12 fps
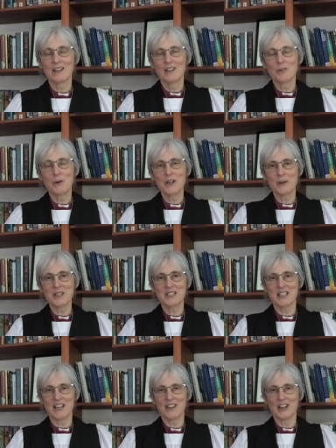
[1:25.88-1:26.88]
Why do I
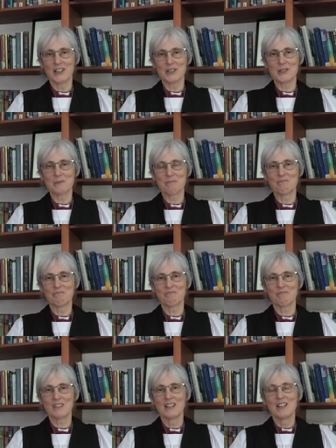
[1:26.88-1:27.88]
say that?
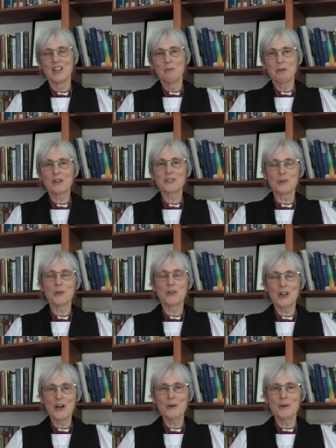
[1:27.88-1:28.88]
Because
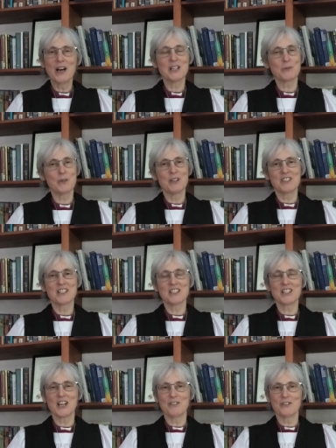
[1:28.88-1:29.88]
although, as we have
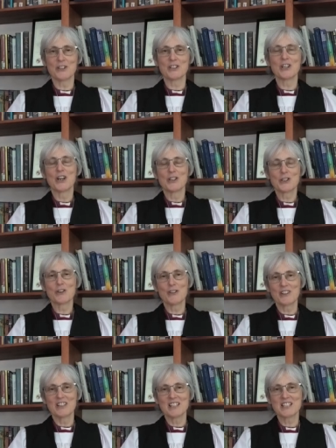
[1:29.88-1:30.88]
discovered
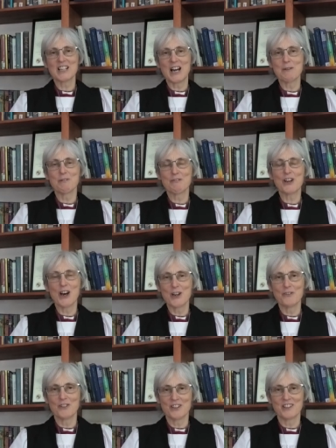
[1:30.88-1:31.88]
during this time of
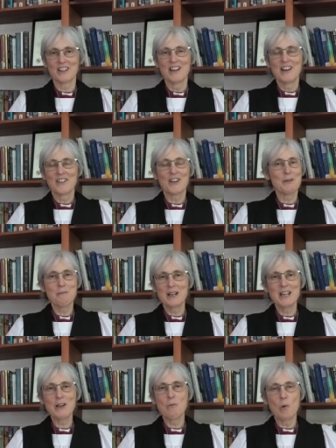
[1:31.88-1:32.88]
COVID, there are
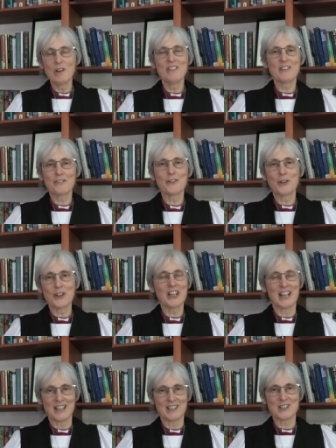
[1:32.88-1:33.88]
many wonderful
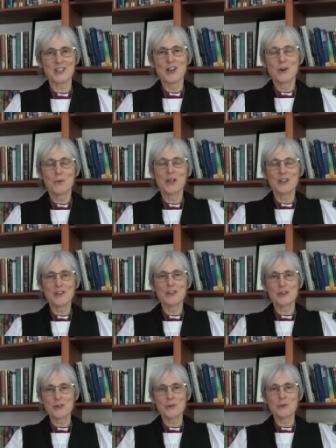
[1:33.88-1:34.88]
things we can
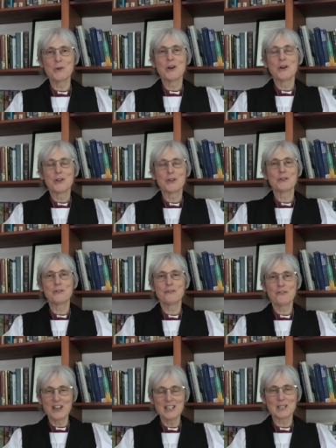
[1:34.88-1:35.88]
do through
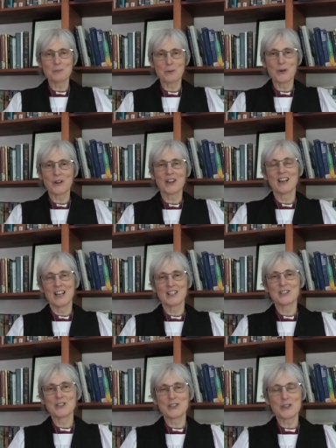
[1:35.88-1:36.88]
Facebook
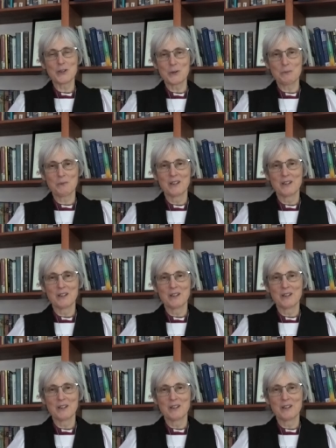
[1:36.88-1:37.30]
and Zoom.